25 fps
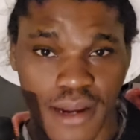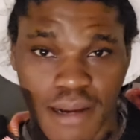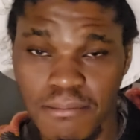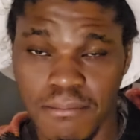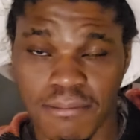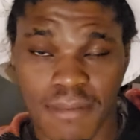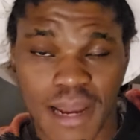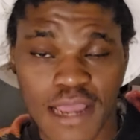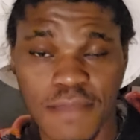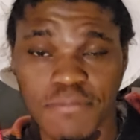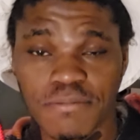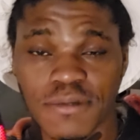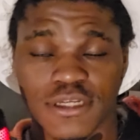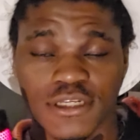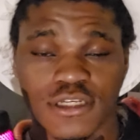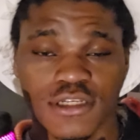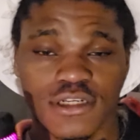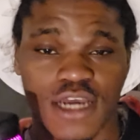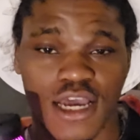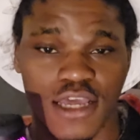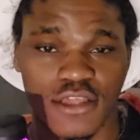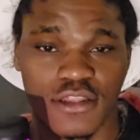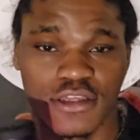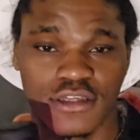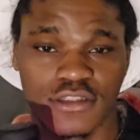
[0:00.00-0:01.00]
my opinion,
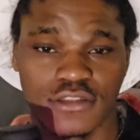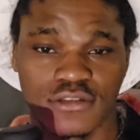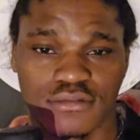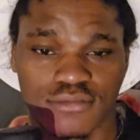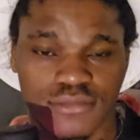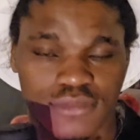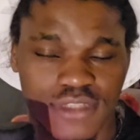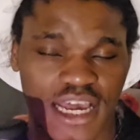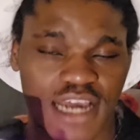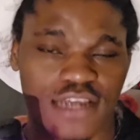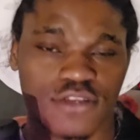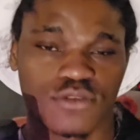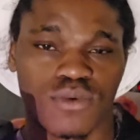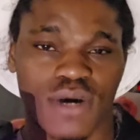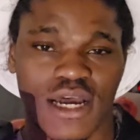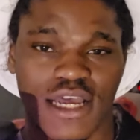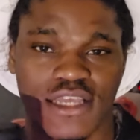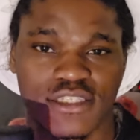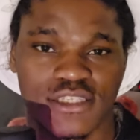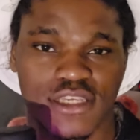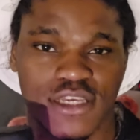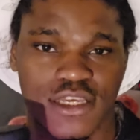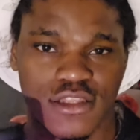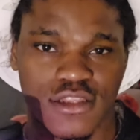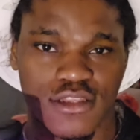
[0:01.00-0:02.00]
I think that's why I
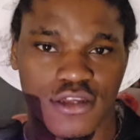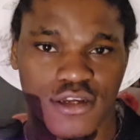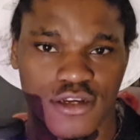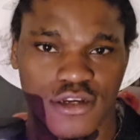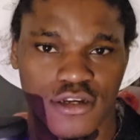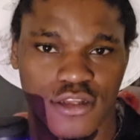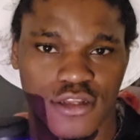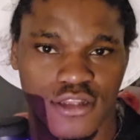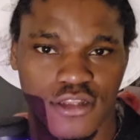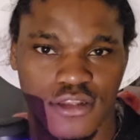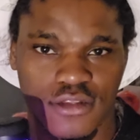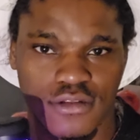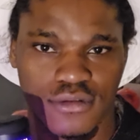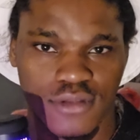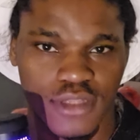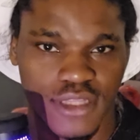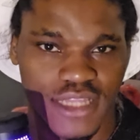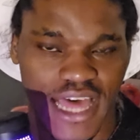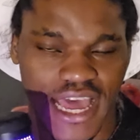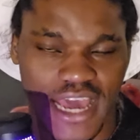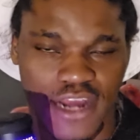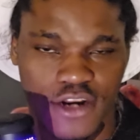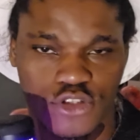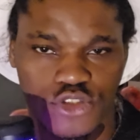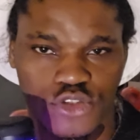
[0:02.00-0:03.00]
say the
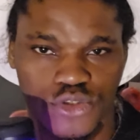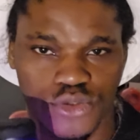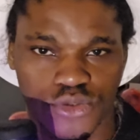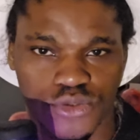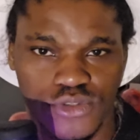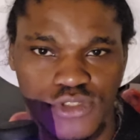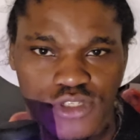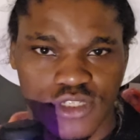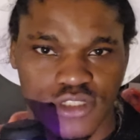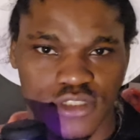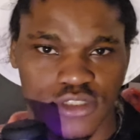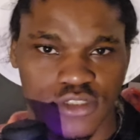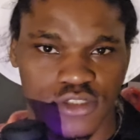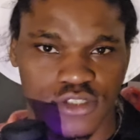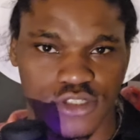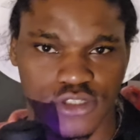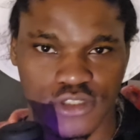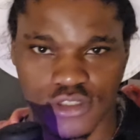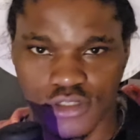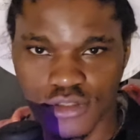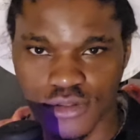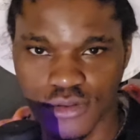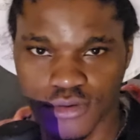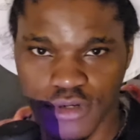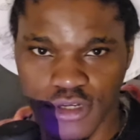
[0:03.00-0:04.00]
latter 2 seasons,
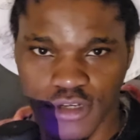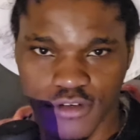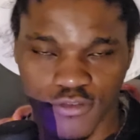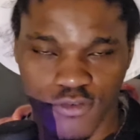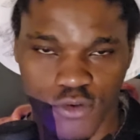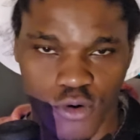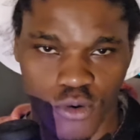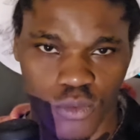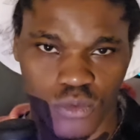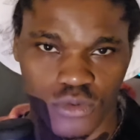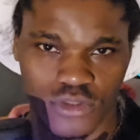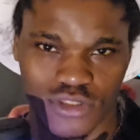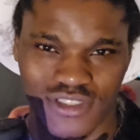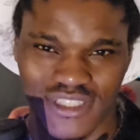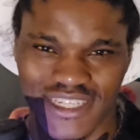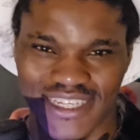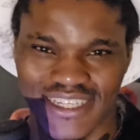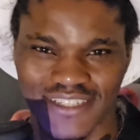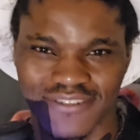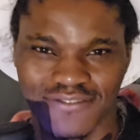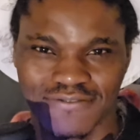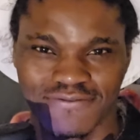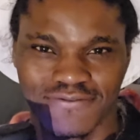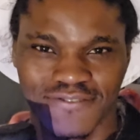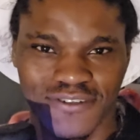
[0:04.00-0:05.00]
season 3 and 4,
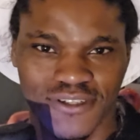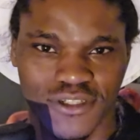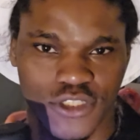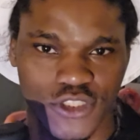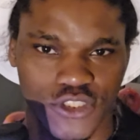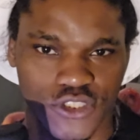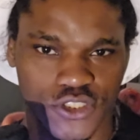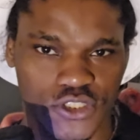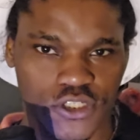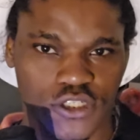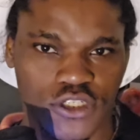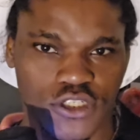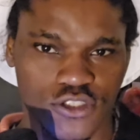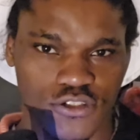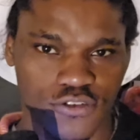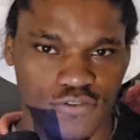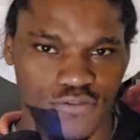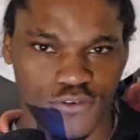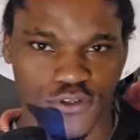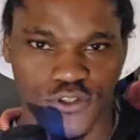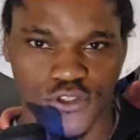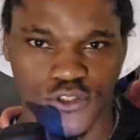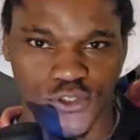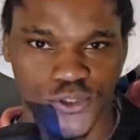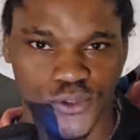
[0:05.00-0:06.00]
didn't feel as good as the
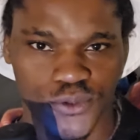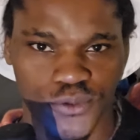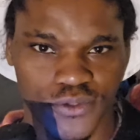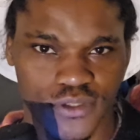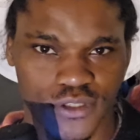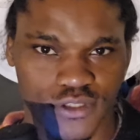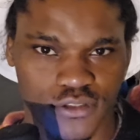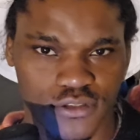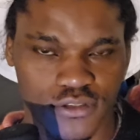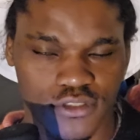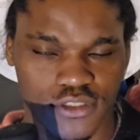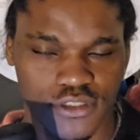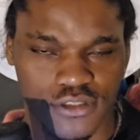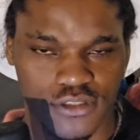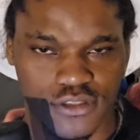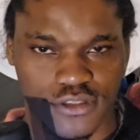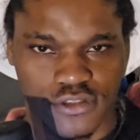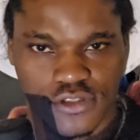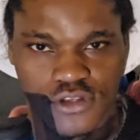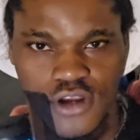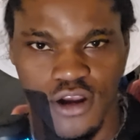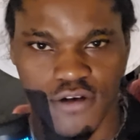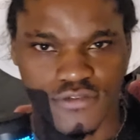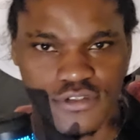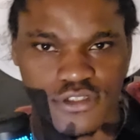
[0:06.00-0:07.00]
first 2
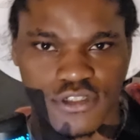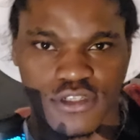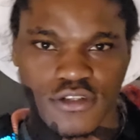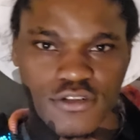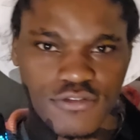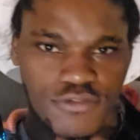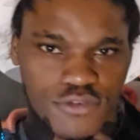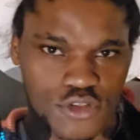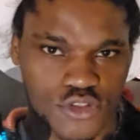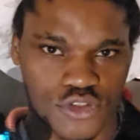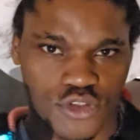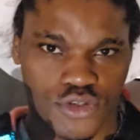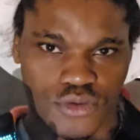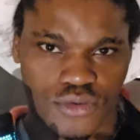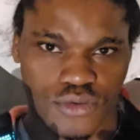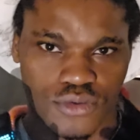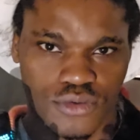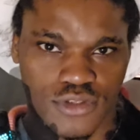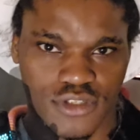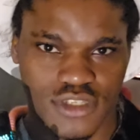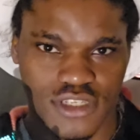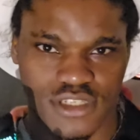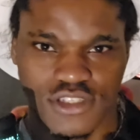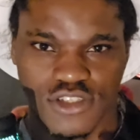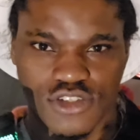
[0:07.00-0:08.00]
seasons. Obviously, the first 2
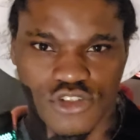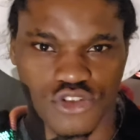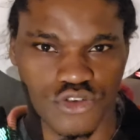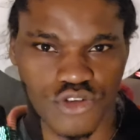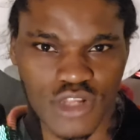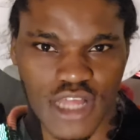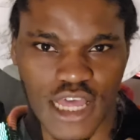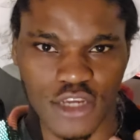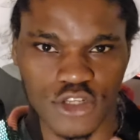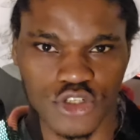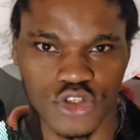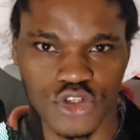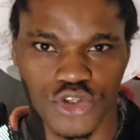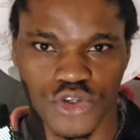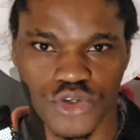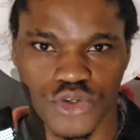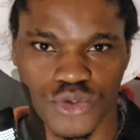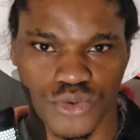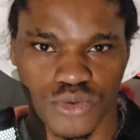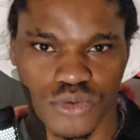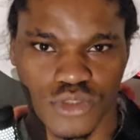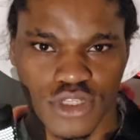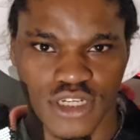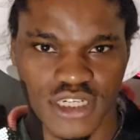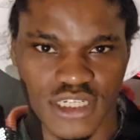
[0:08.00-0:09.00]
seasons are
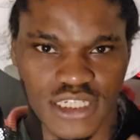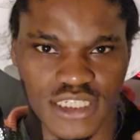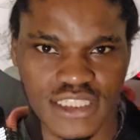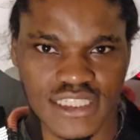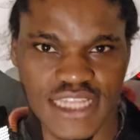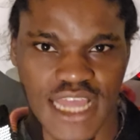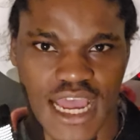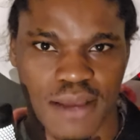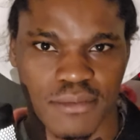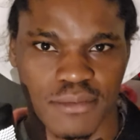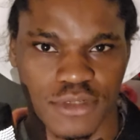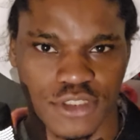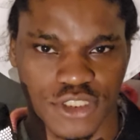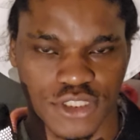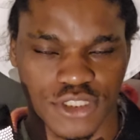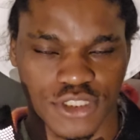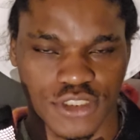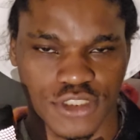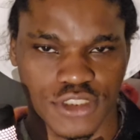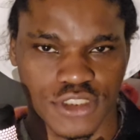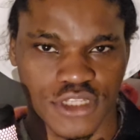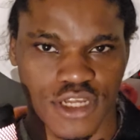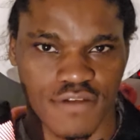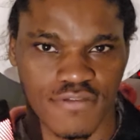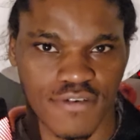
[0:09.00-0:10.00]
new, they're establishing
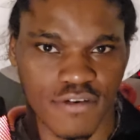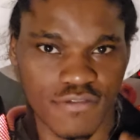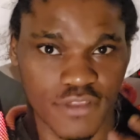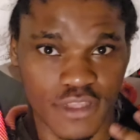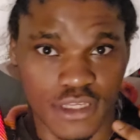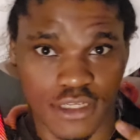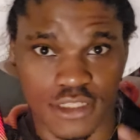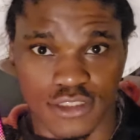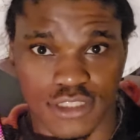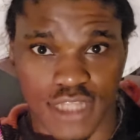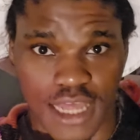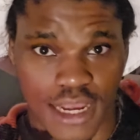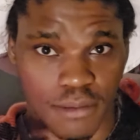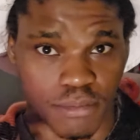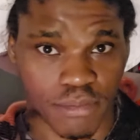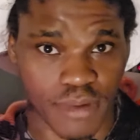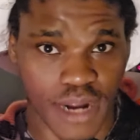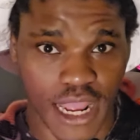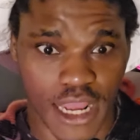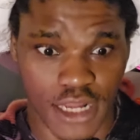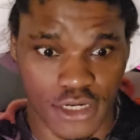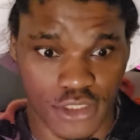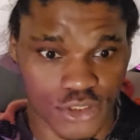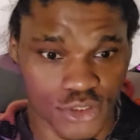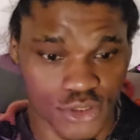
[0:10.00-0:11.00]
stuff, everything is
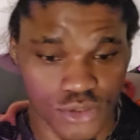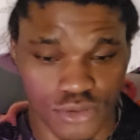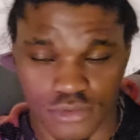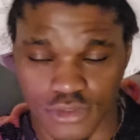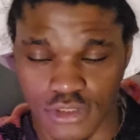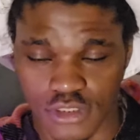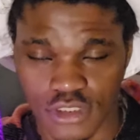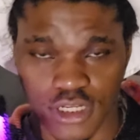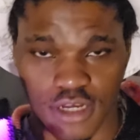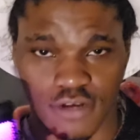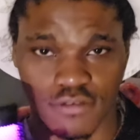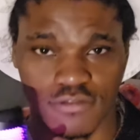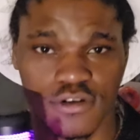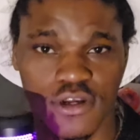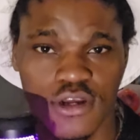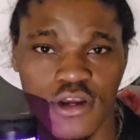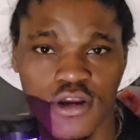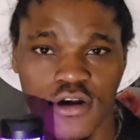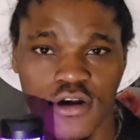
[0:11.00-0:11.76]
brand new and stuff.